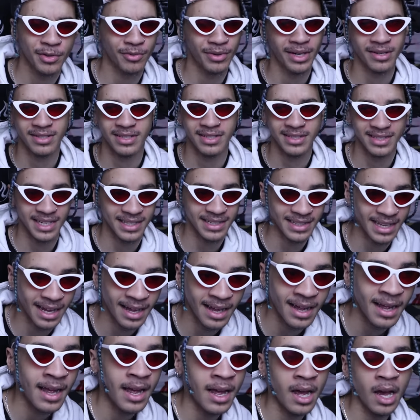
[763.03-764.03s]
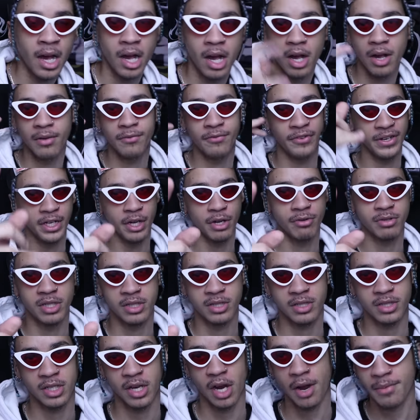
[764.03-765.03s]
been a while since I said that.
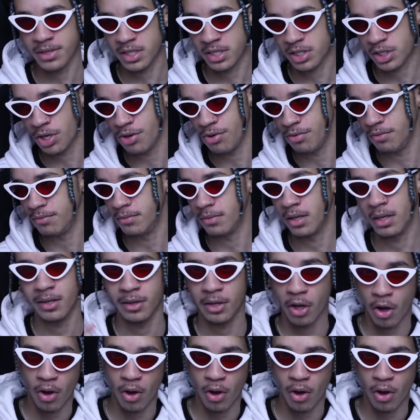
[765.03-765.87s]
Videos coming soon. A